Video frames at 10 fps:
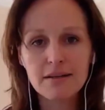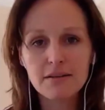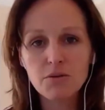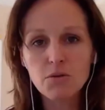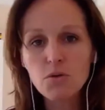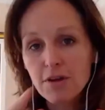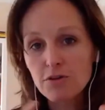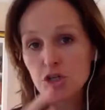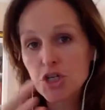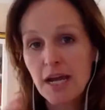all of
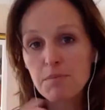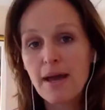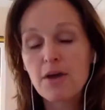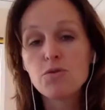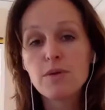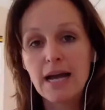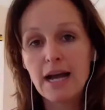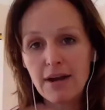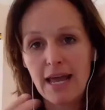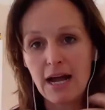those shape who we
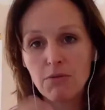are and how we